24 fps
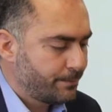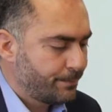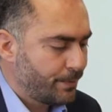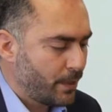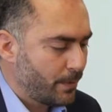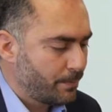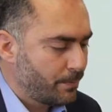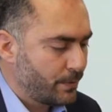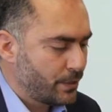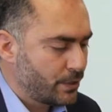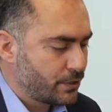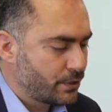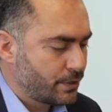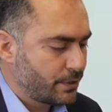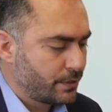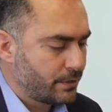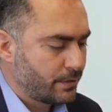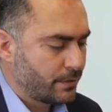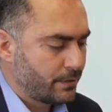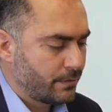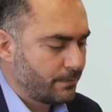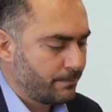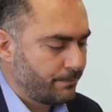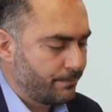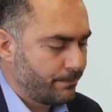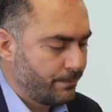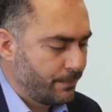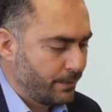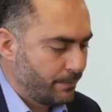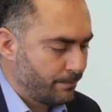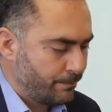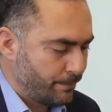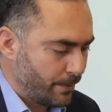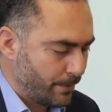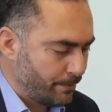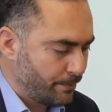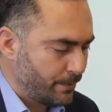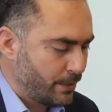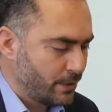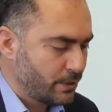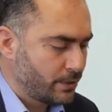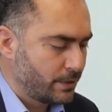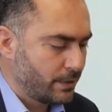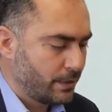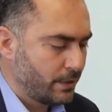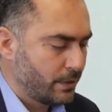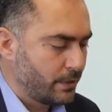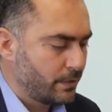published
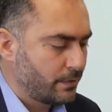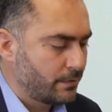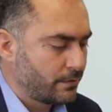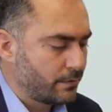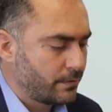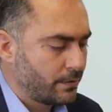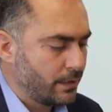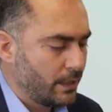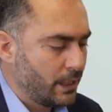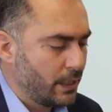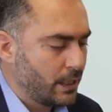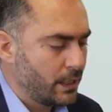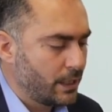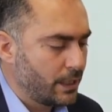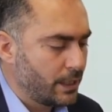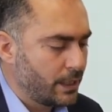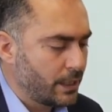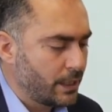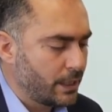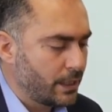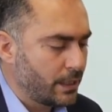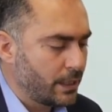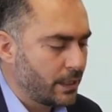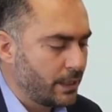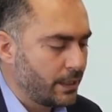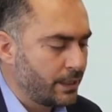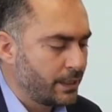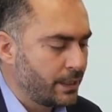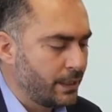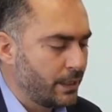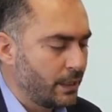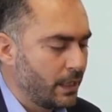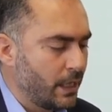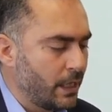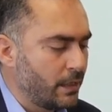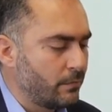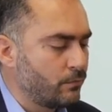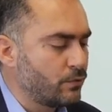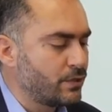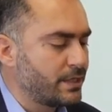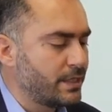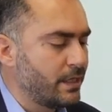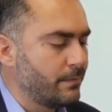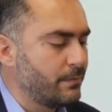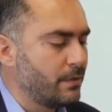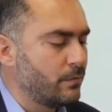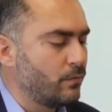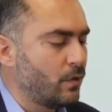it in the
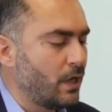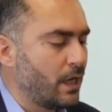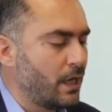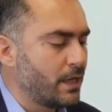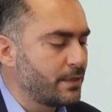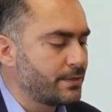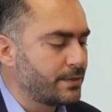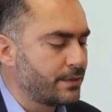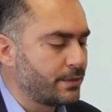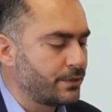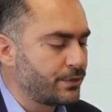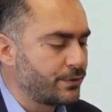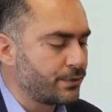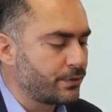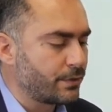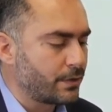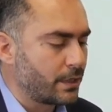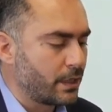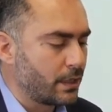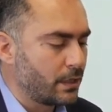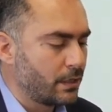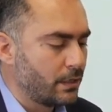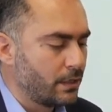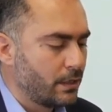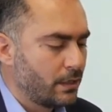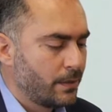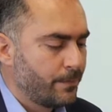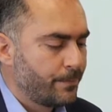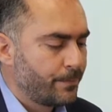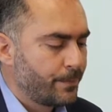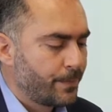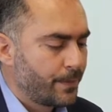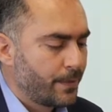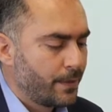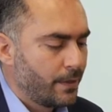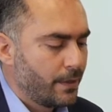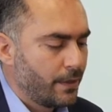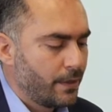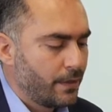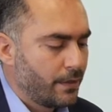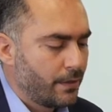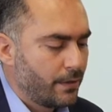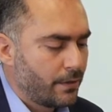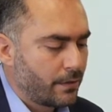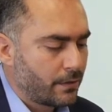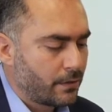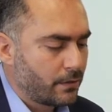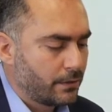Al-Muslim Al-Mu'asir journal,
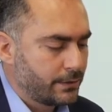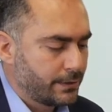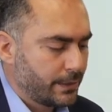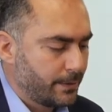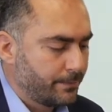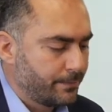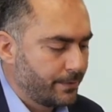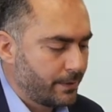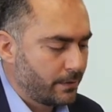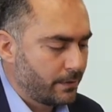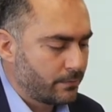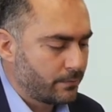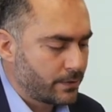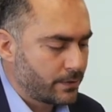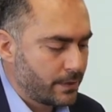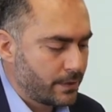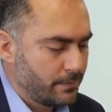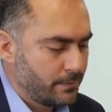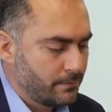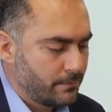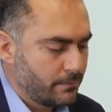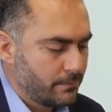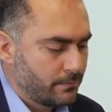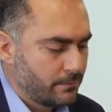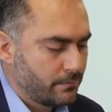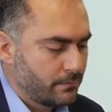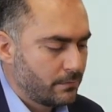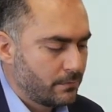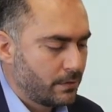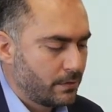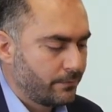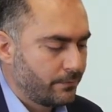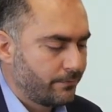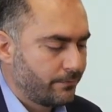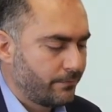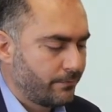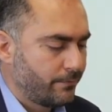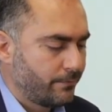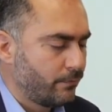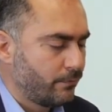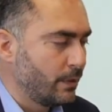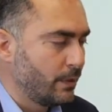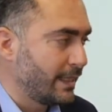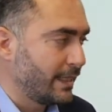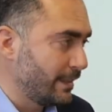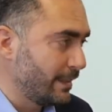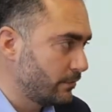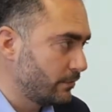Contemporary Muslim, if
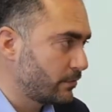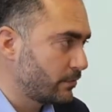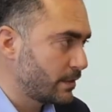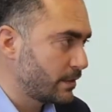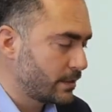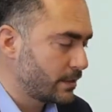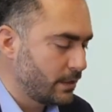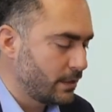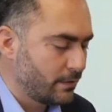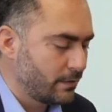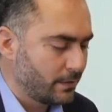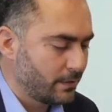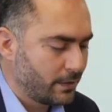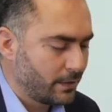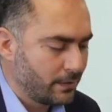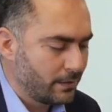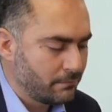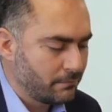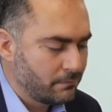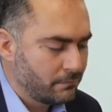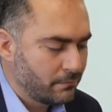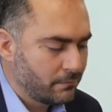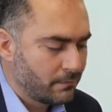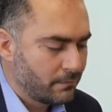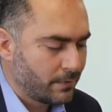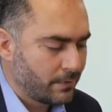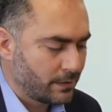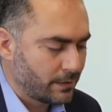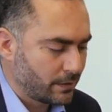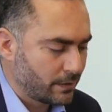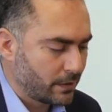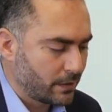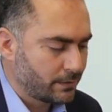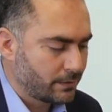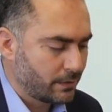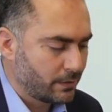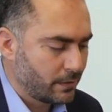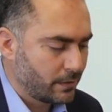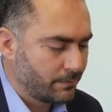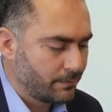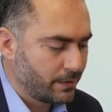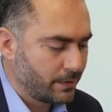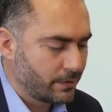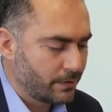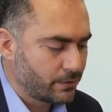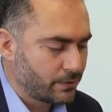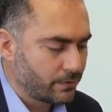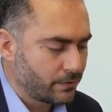we can translate the name, the title, I
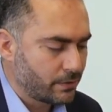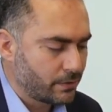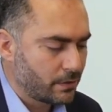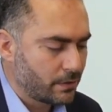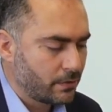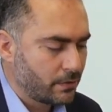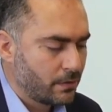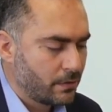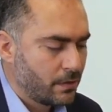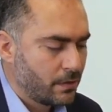mean the journal,